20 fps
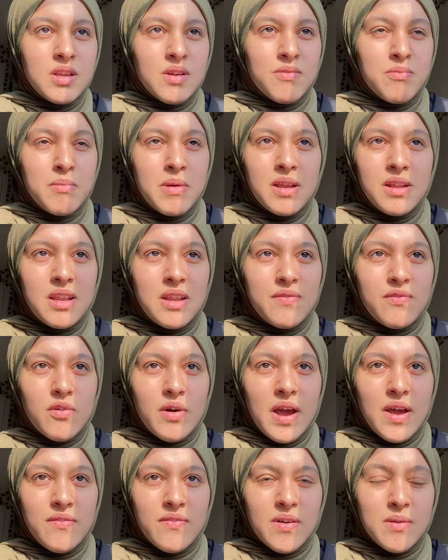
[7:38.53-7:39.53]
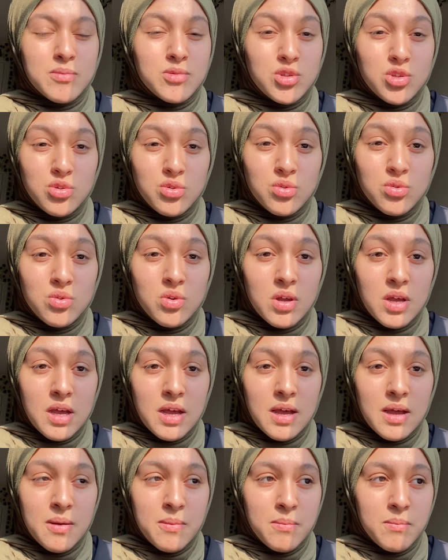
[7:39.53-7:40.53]
it mainly for
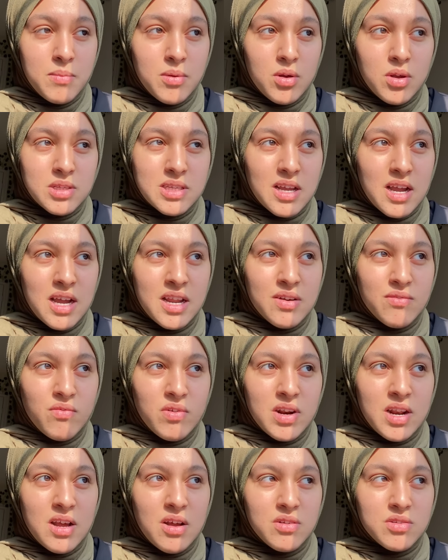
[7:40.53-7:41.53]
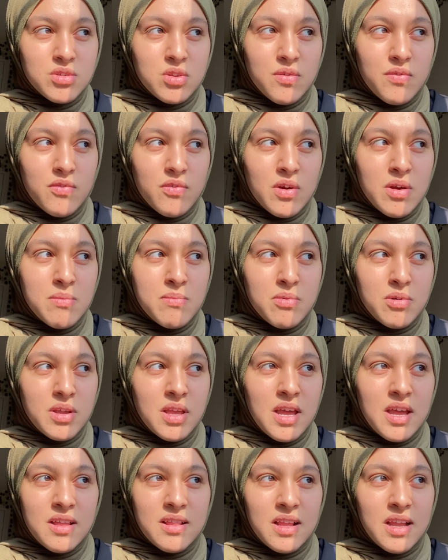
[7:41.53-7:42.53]
FM2 because I kind of ran out of stuff for it. But
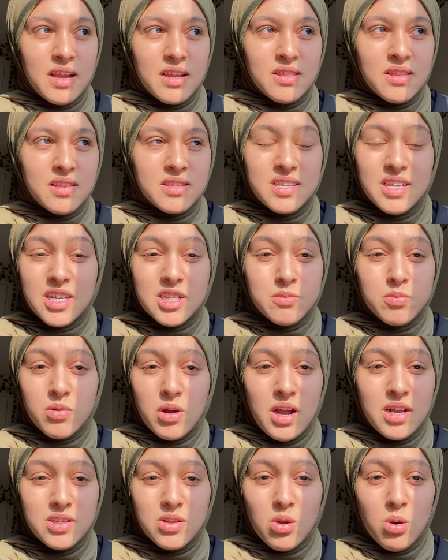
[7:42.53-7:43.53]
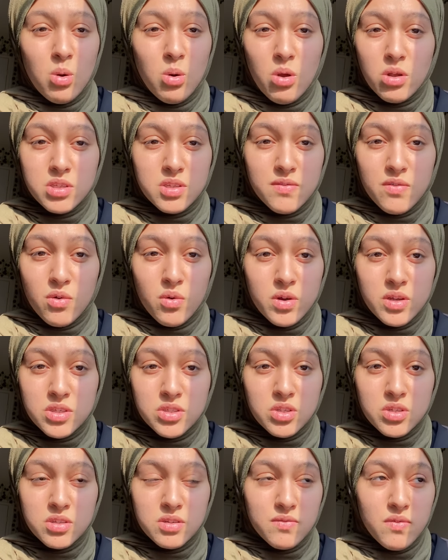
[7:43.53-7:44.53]
yeah, like the textbook has a lot of
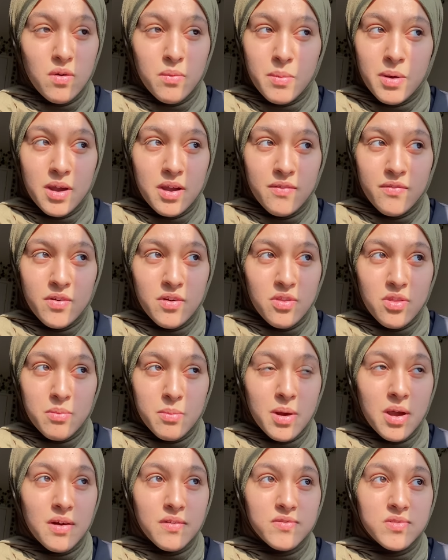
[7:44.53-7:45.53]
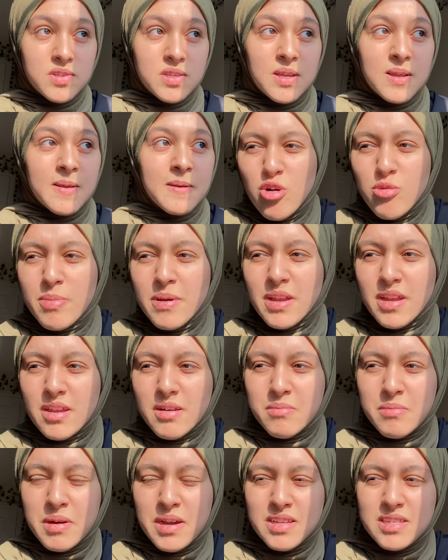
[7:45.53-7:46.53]
questions for my further maths.
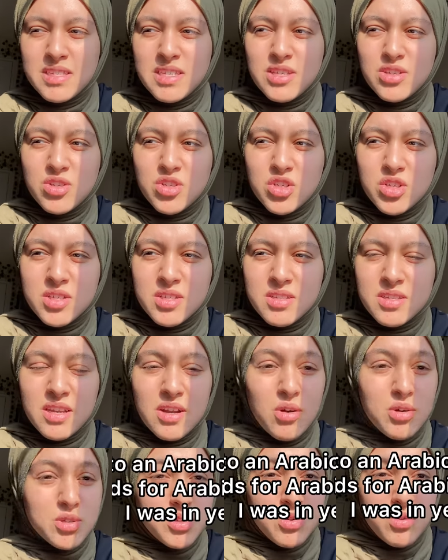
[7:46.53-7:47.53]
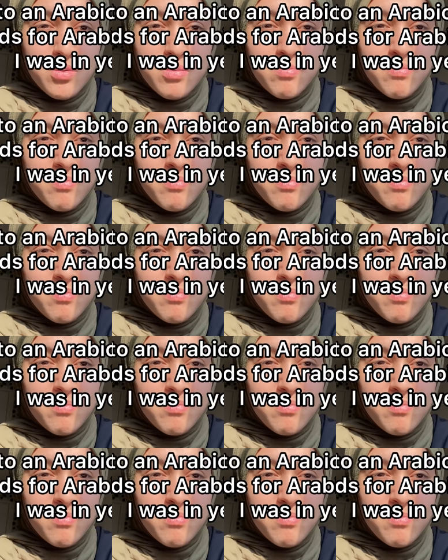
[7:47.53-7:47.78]
Arabic, my teachers also